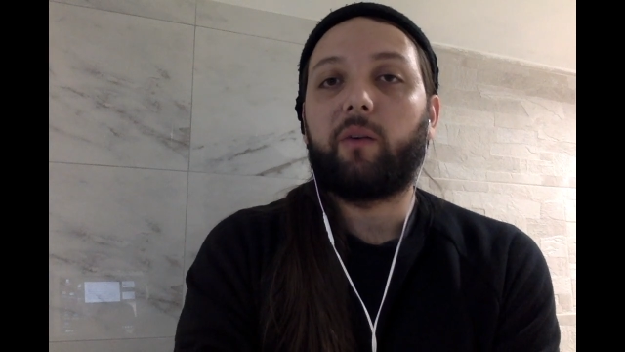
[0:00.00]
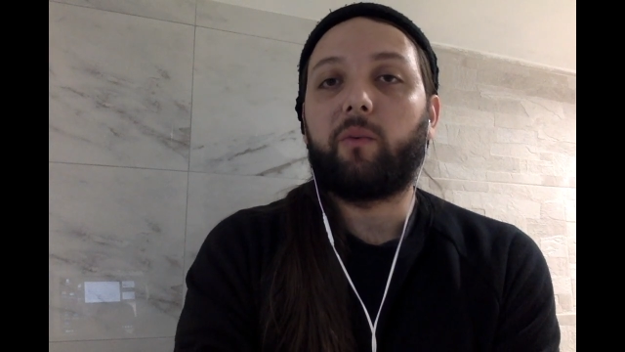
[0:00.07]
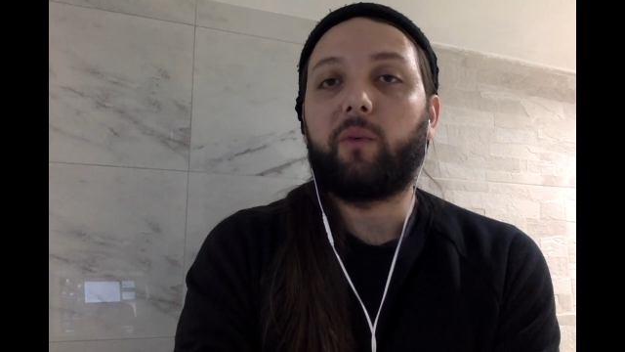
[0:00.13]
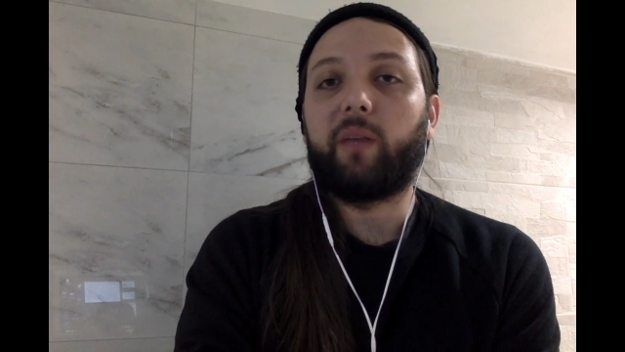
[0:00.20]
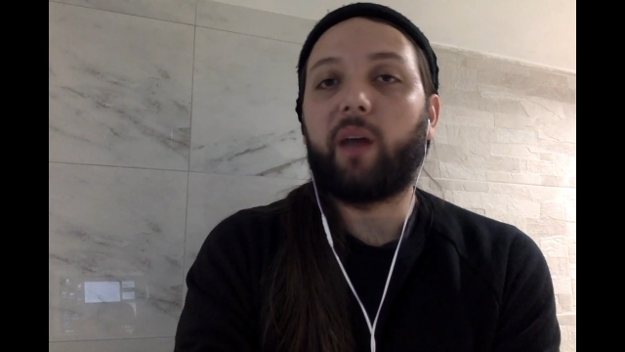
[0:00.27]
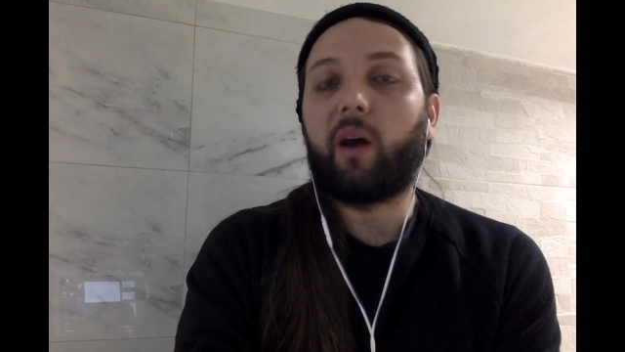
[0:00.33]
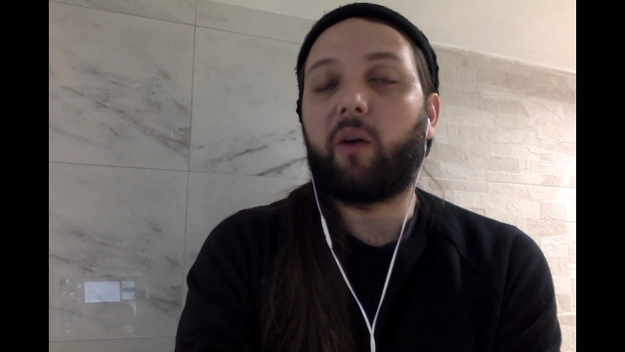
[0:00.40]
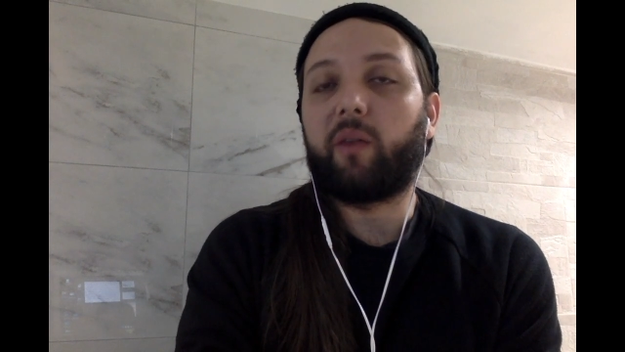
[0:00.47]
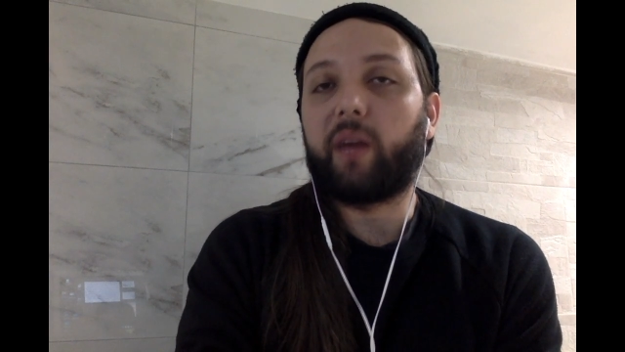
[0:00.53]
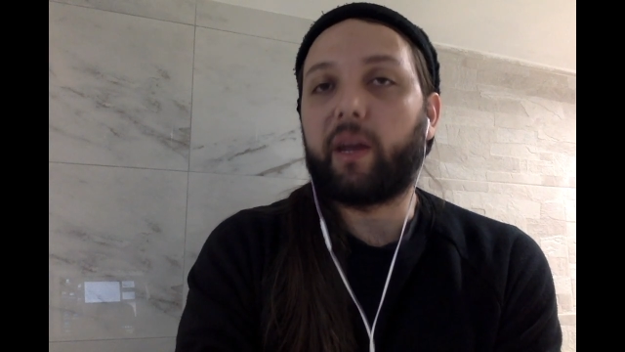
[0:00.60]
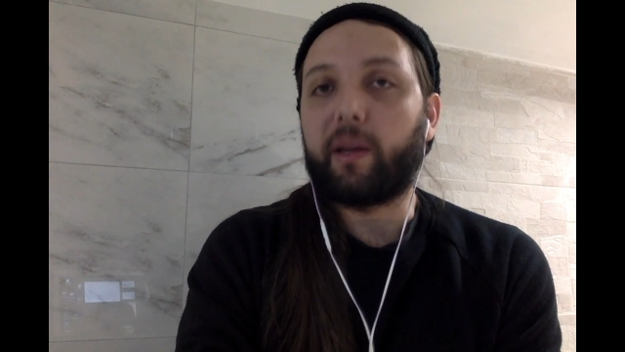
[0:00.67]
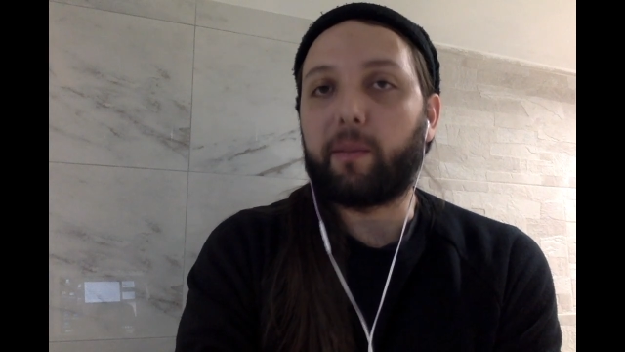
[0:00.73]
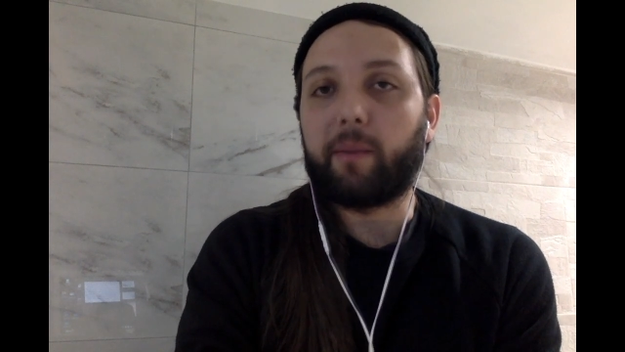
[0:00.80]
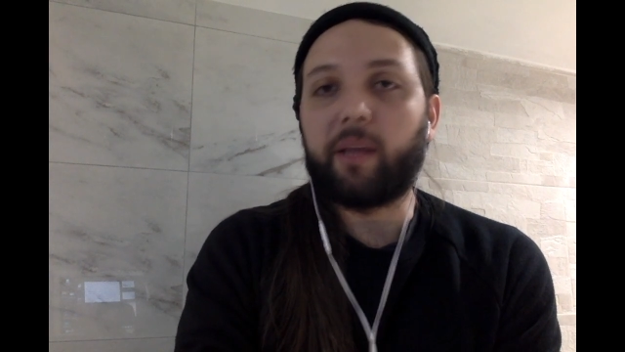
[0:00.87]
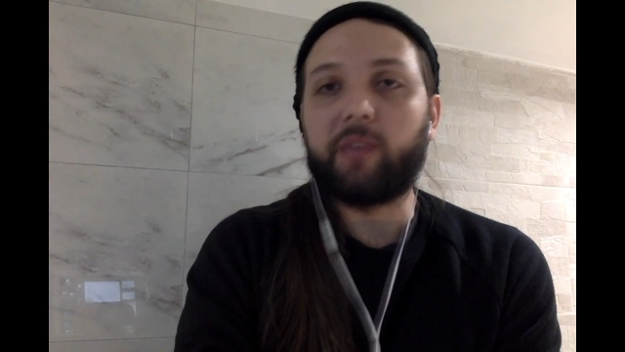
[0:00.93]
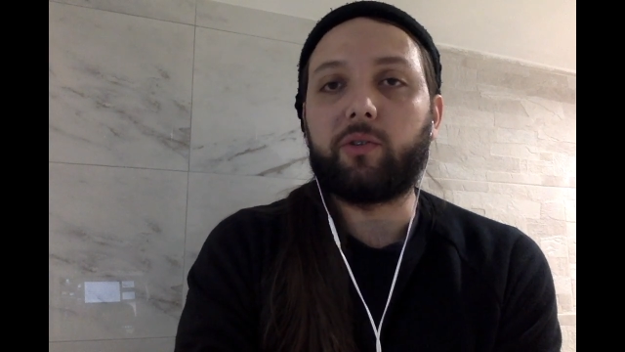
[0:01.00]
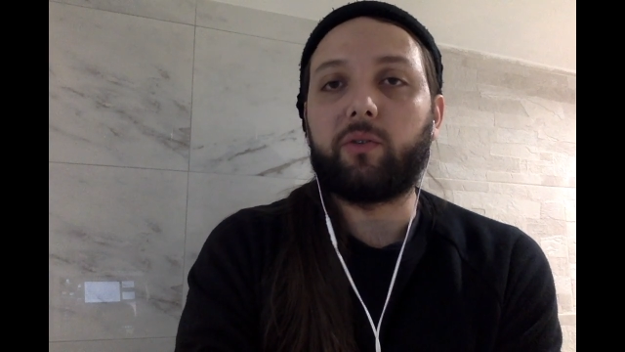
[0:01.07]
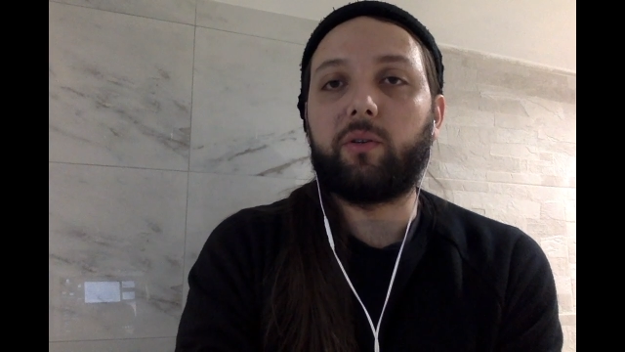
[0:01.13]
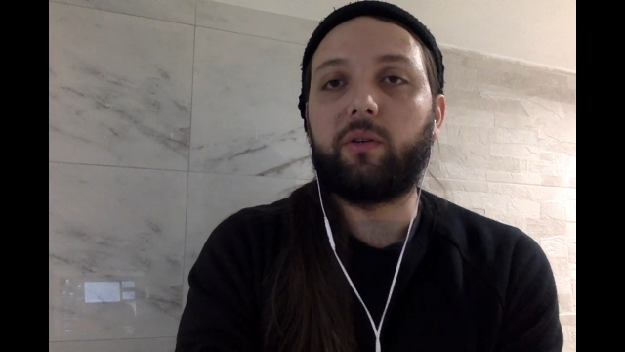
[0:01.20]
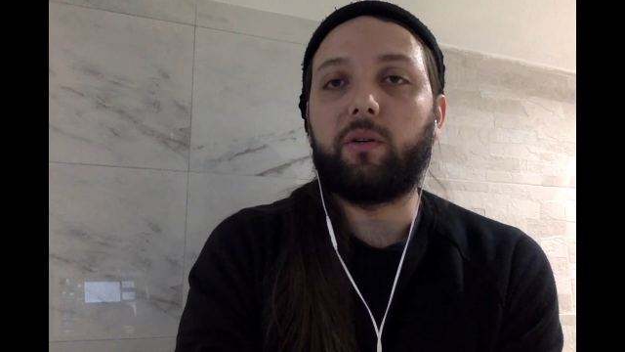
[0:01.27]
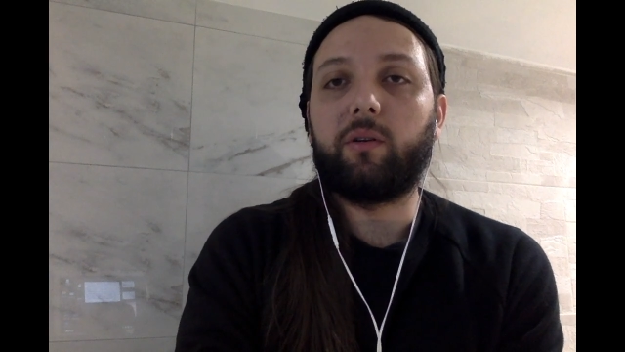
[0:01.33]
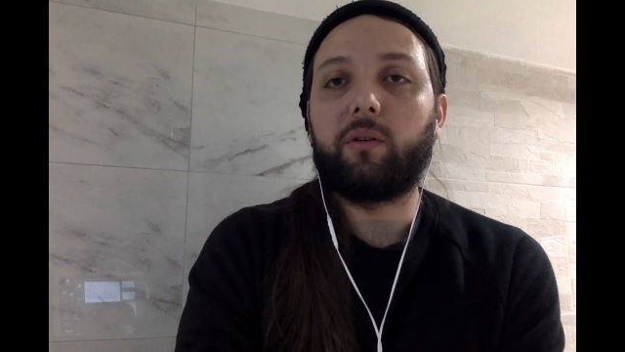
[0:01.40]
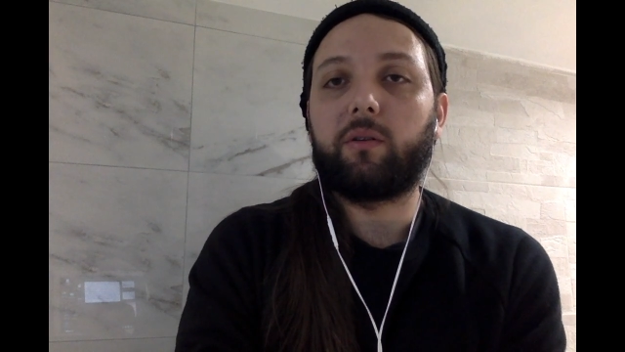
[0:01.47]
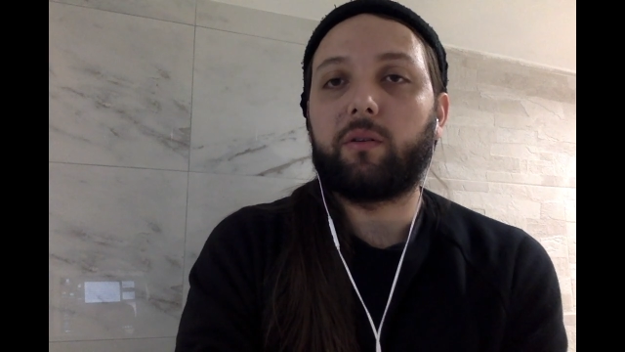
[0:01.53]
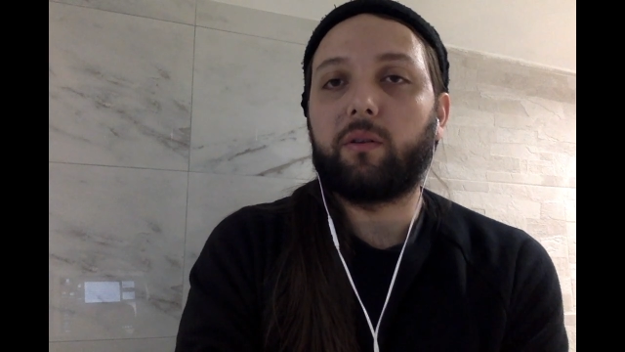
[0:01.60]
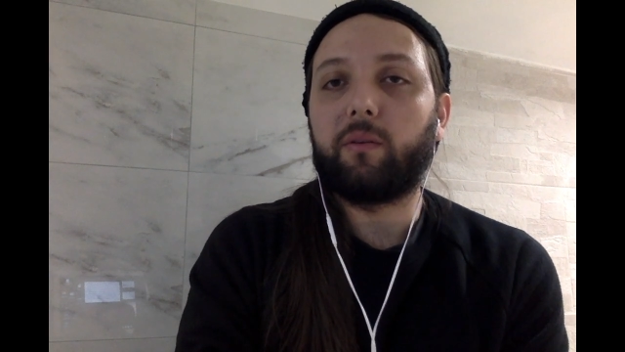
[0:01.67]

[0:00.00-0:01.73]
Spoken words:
without any major